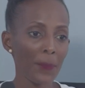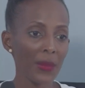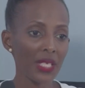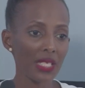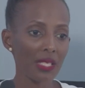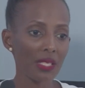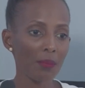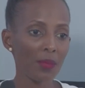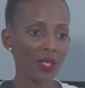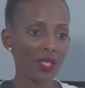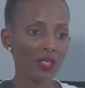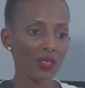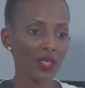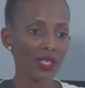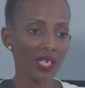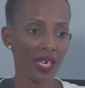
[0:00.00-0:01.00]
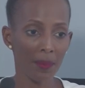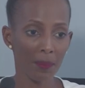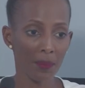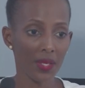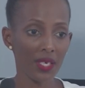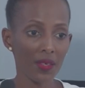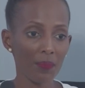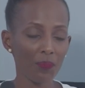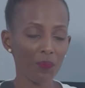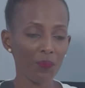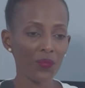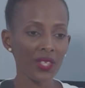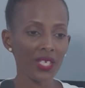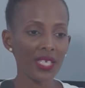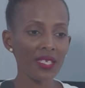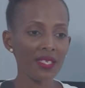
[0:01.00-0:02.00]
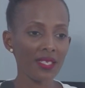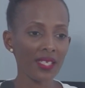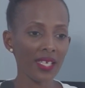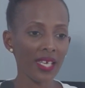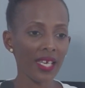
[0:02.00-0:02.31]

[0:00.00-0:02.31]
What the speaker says: Ms.Mildred Gamba is the